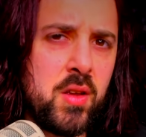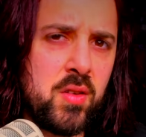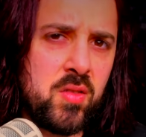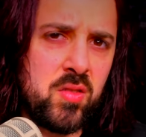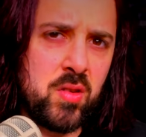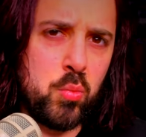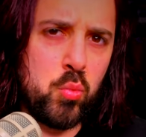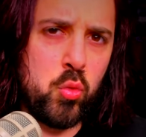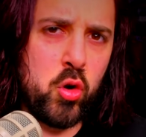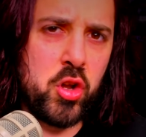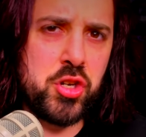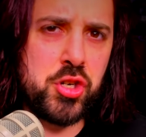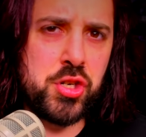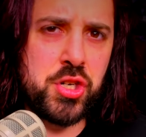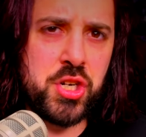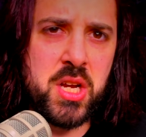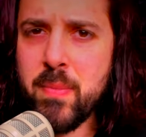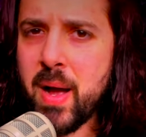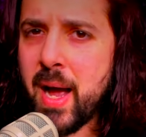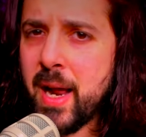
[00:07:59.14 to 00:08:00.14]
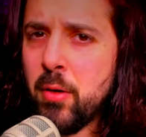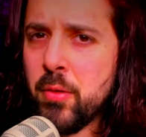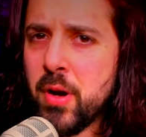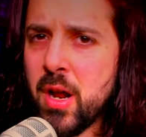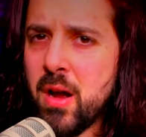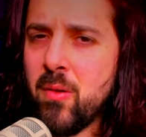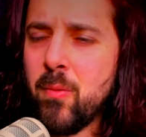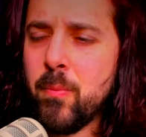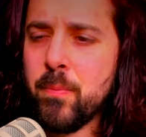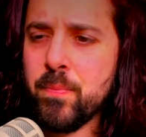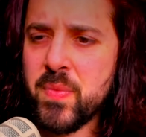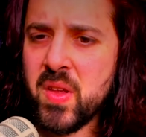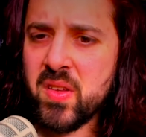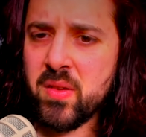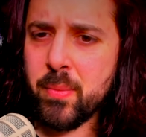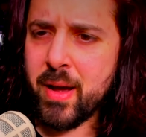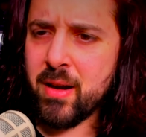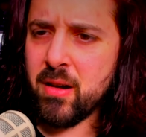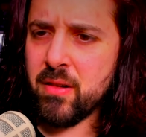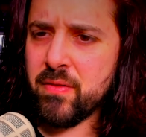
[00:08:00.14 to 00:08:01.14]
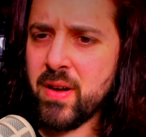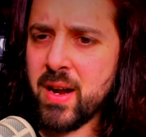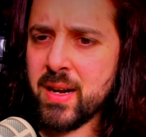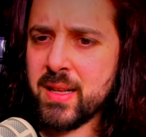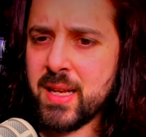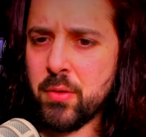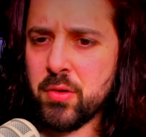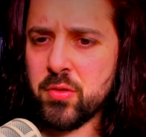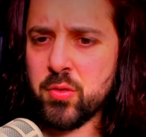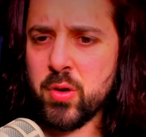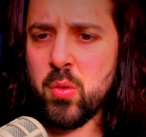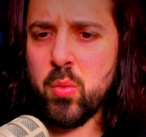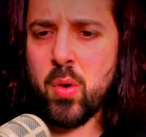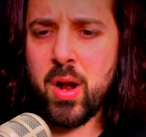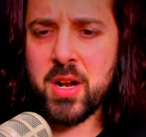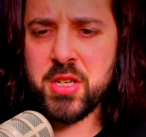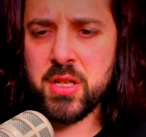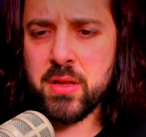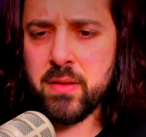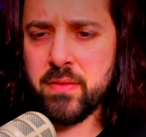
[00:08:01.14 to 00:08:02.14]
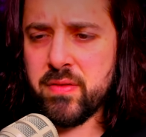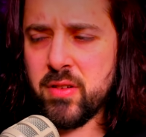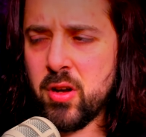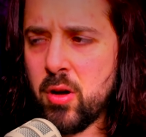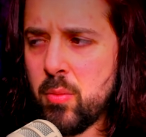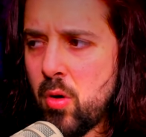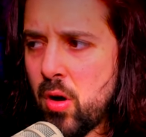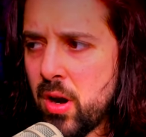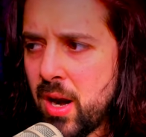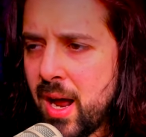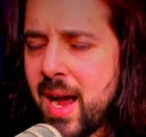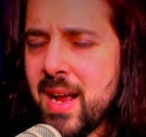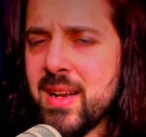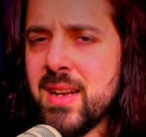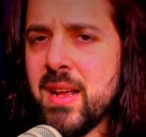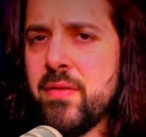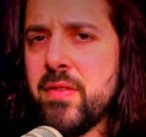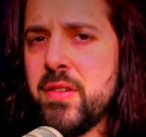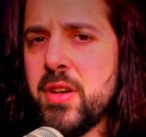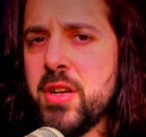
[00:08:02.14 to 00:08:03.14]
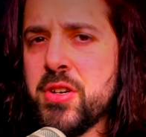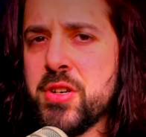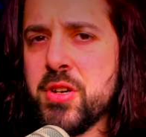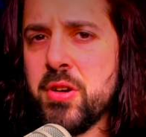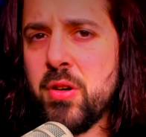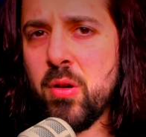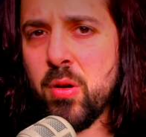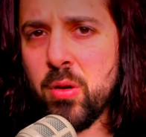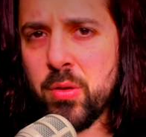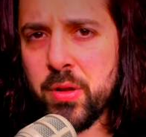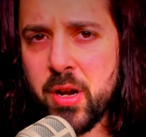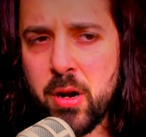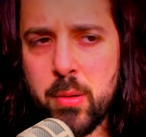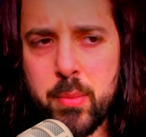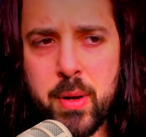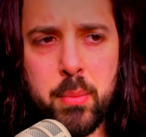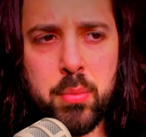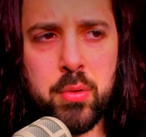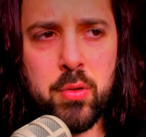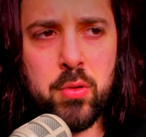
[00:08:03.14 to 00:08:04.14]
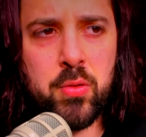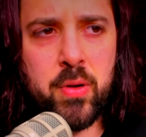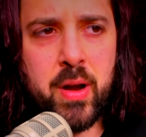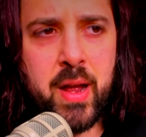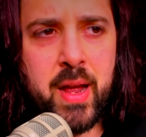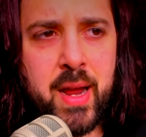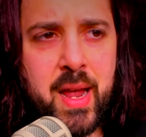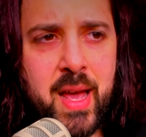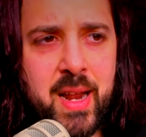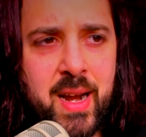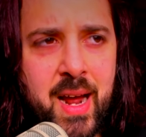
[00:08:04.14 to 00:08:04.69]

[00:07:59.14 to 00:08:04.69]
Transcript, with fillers: somewhat cheap. I don't know. As a matter of fact, I was rewatching the film on high definition earlier on my Blu ray, and